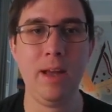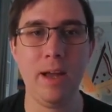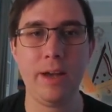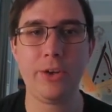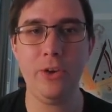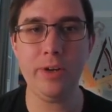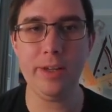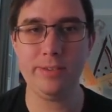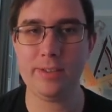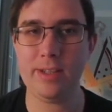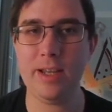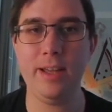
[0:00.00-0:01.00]
Cuda
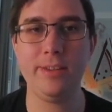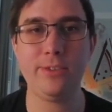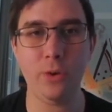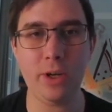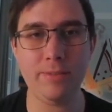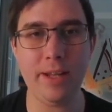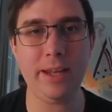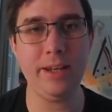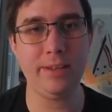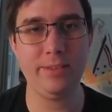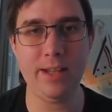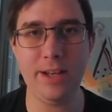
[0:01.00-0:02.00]
C is sort of like an
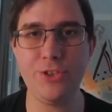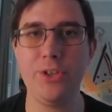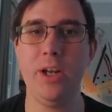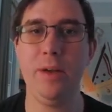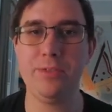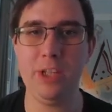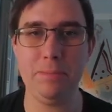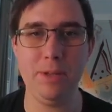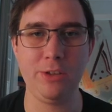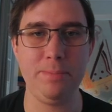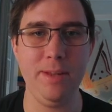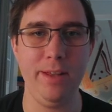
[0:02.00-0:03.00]
extension of C++.
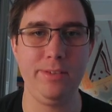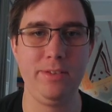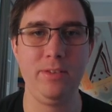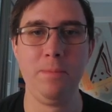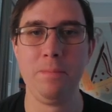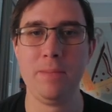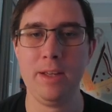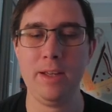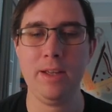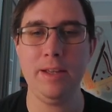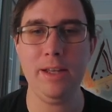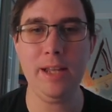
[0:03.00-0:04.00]

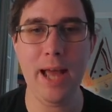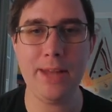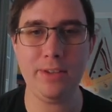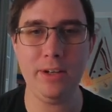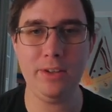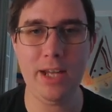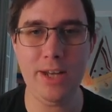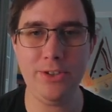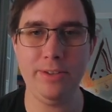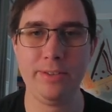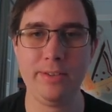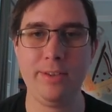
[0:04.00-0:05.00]
It adds
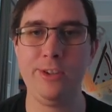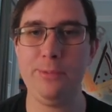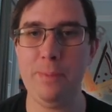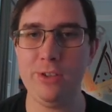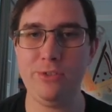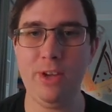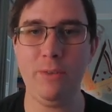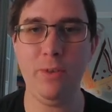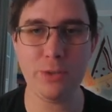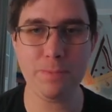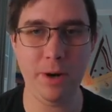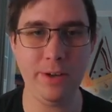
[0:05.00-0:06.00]
annotations to specify which
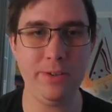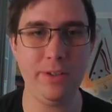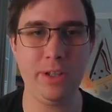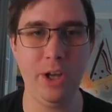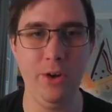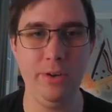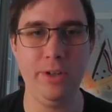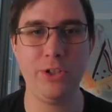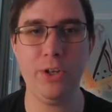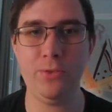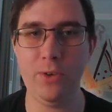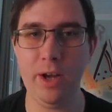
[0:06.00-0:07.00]
parts of the code
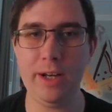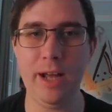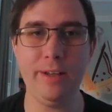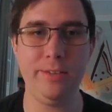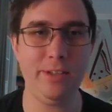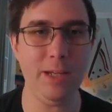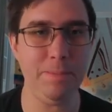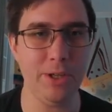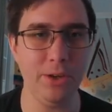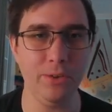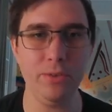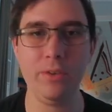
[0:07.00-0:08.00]
should run on the
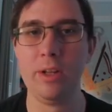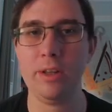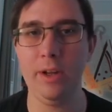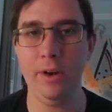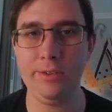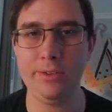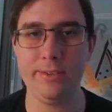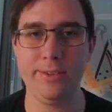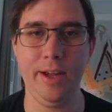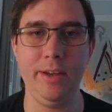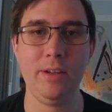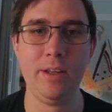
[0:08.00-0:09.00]
CPU, the host
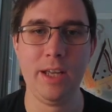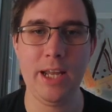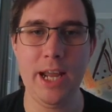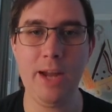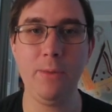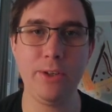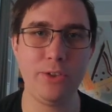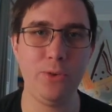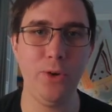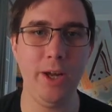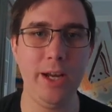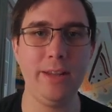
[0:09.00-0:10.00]
side, and which to
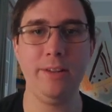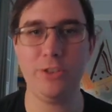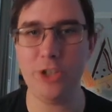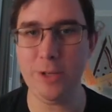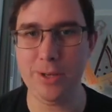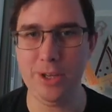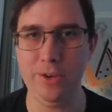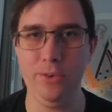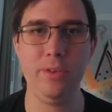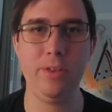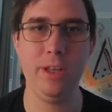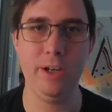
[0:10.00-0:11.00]
run on the GPU,
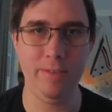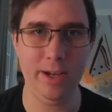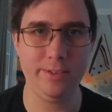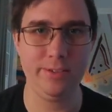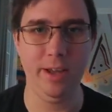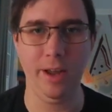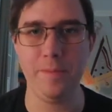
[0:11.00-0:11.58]
the device side.